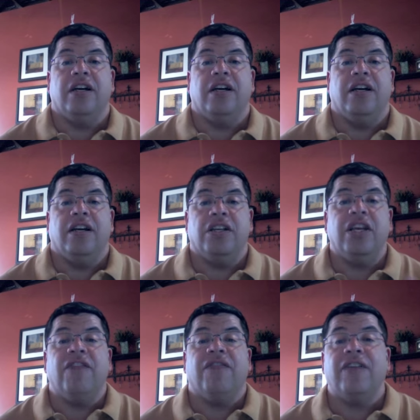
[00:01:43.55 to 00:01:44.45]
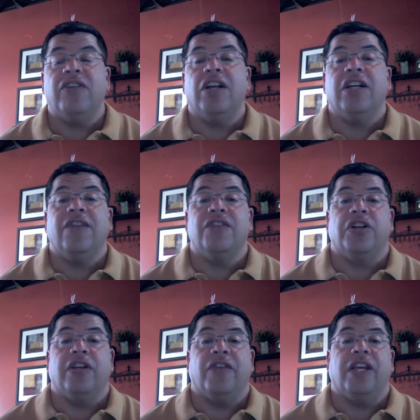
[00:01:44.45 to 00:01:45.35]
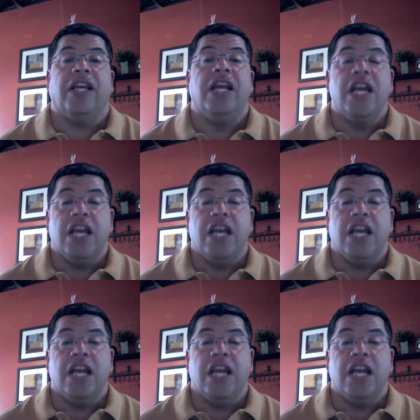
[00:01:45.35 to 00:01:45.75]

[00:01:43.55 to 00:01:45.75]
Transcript: Uh, you get a five dollar gift certificate